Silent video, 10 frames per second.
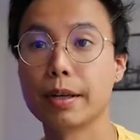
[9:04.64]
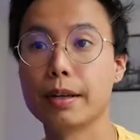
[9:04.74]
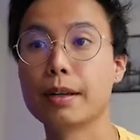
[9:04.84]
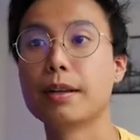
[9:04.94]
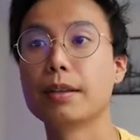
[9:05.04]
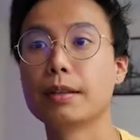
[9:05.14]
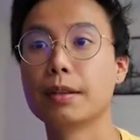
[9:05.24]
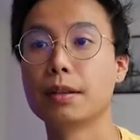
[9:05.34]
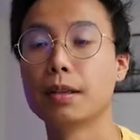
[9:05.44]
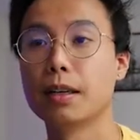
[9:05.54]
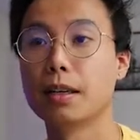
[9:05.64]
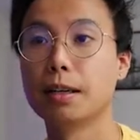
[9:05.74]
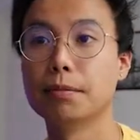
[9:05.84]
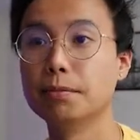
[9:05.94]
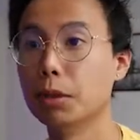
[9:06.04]
in,
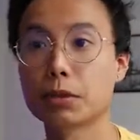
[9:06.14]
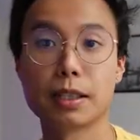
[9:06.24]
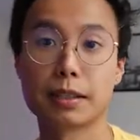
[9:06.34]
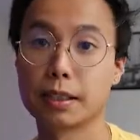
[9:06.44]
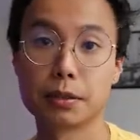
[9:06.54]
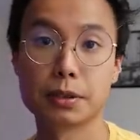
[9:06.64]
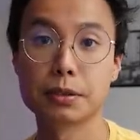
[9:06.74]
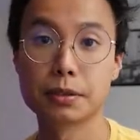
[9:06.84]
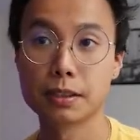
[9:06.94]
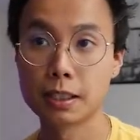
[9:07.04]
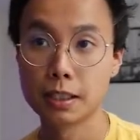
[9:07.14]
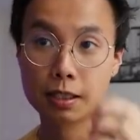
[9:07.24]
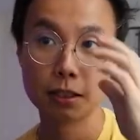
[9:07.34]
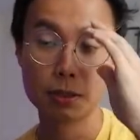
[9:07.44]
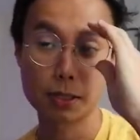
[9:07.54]
most likely I'll lose.
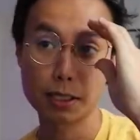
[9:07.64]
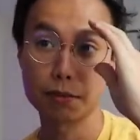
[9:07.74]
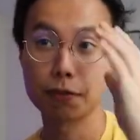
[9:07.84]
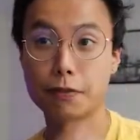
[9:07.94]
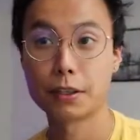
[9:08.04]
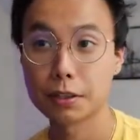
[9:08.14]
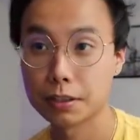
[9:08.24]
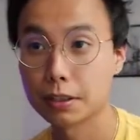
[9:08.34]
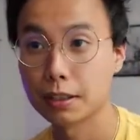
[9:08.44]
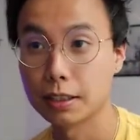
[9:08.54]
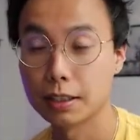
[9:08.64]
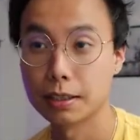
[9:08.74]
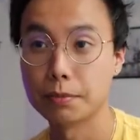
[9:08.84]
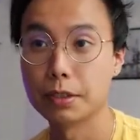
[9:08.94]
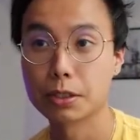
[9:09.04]
So I get the first
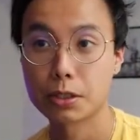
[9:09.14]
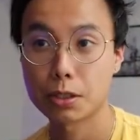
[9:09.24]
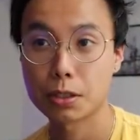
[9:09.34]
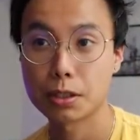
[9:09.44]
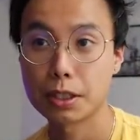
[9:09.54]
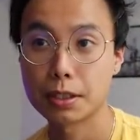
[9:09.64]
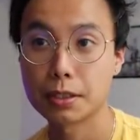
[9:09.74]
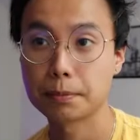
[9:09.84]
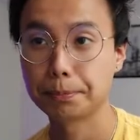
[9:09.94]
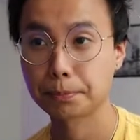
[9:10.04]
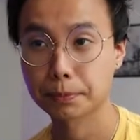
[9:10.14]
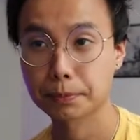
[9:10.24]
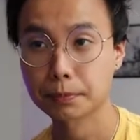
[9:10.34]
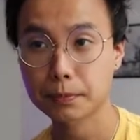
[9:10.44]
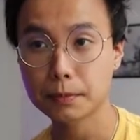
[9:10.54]
discharge here,
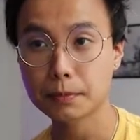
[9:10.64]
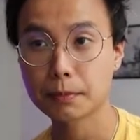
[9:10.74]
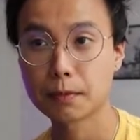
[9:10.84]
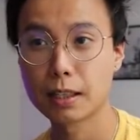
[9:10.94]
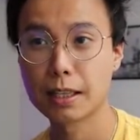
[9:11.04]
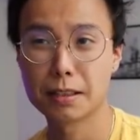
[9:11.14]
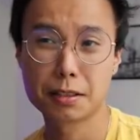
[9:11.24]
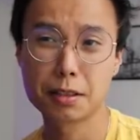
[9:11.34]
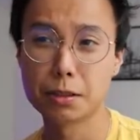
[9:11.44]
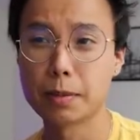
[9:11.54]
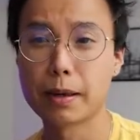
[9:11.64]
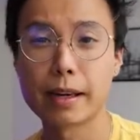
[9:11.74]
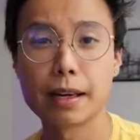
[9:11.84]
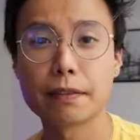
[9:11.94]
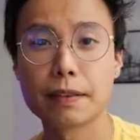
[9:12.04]
and it should do about
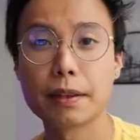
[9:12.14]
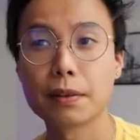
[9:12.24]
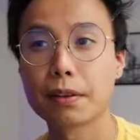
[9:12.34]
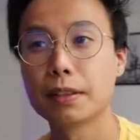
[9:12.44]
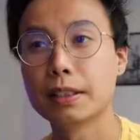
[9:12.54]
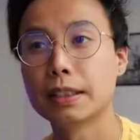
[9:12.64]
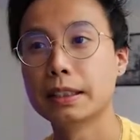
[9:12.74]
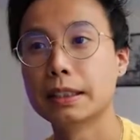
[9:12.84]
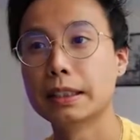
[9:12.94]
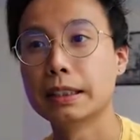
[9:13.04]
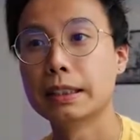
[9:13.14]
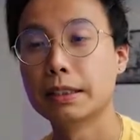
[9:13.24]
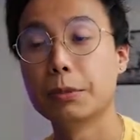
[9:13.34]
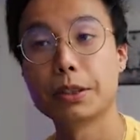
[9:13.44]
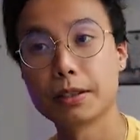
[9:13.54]
half health,
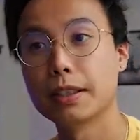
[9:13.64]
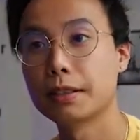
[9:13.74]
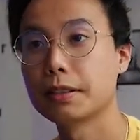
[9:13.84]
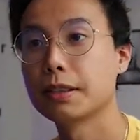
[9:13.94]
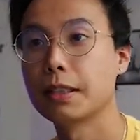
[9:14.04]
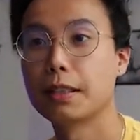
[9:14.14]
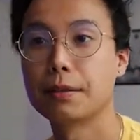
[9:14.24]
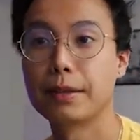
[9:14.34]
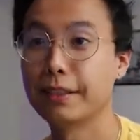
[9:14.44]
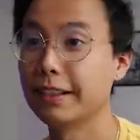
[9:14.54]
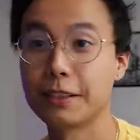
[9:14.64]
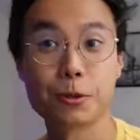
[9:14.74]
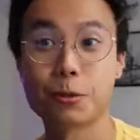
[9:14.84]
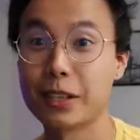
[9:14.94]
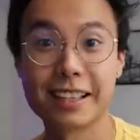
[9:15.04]
which it does, and then it's a
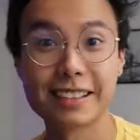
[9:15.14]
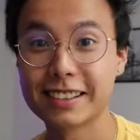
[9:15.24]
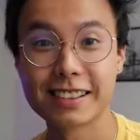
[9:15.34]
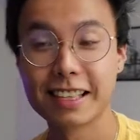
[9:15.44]
race.